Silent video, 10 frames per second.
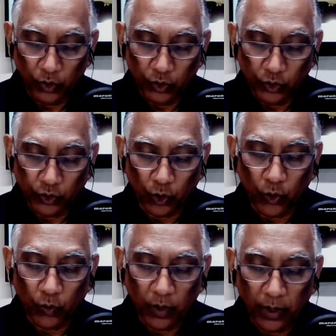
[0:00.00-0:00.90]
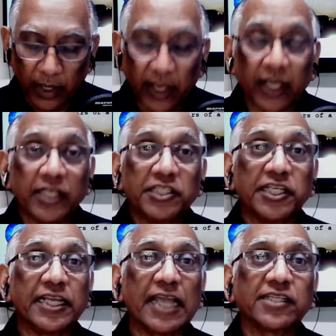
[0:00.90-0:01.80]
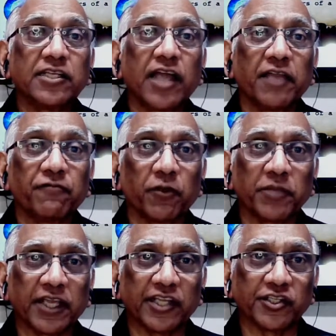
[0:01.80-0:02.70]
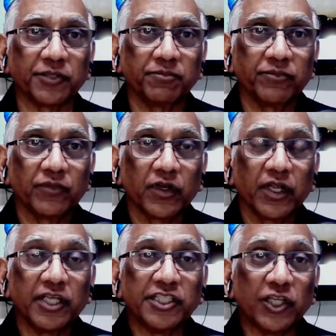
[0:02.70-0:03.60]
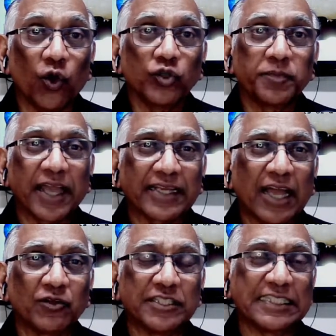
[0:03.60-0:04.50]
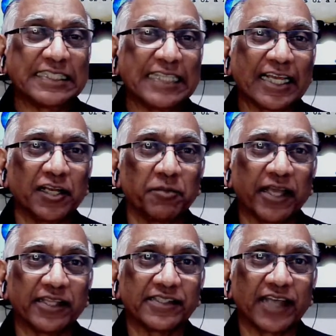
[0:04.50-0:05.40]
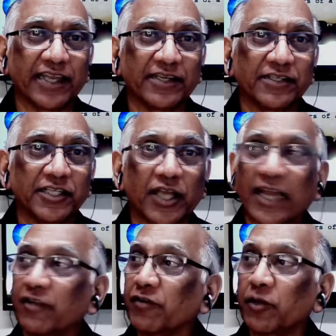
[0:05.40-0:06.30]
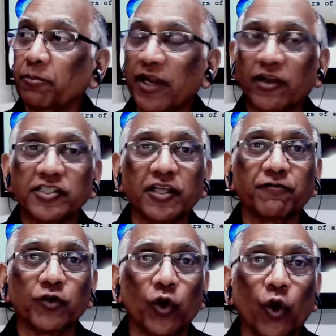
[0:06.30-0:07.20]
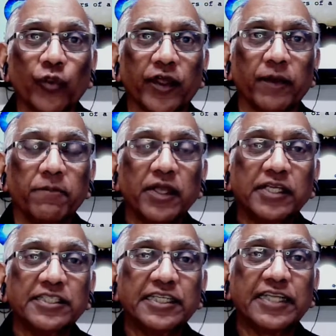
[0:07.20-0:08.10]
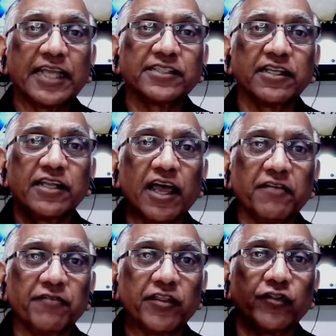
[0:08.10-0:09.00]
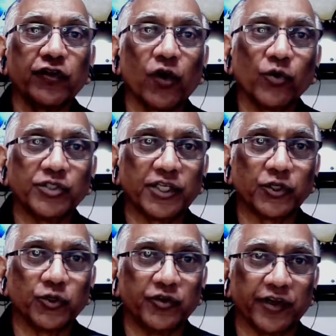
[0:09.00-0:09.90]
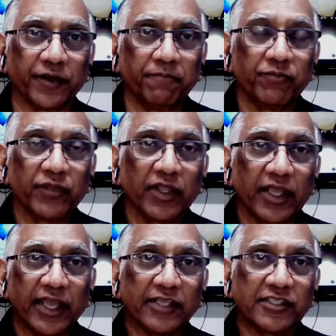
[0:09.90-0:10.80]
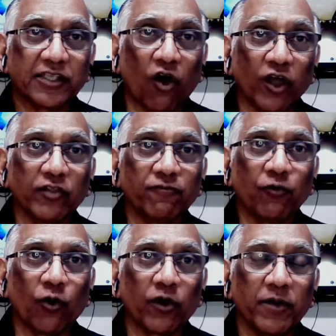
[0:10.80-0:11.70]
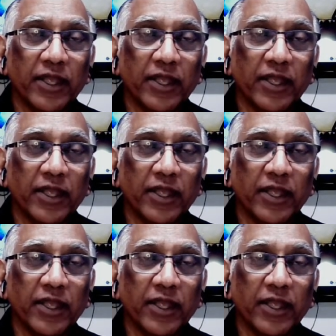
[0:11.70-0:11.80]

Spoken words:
So she gets a knife from the kitchen. She goes back down. She's sickened by the sight. She can't even bring herself to go there. She takes the knife and throws it to Dreer. It's on the floor.